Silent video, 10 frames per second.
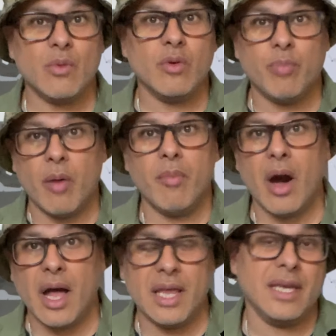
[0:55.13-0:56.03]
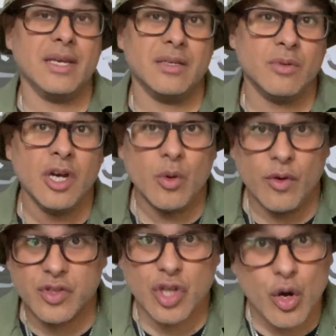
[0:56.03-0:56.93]
with Bob Marley, and
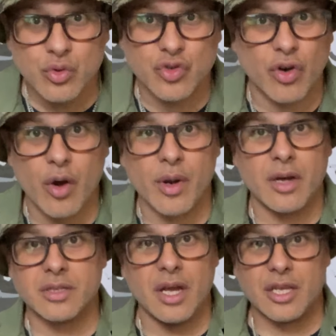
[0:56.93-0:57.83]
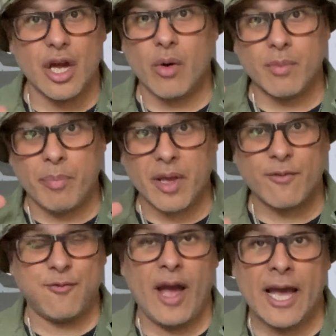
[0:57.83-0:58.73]
with Stone Throw. And I was like, yo, I'm a big
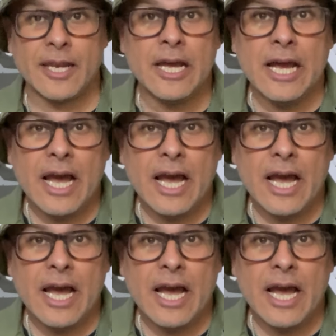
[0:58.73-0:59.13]
fan.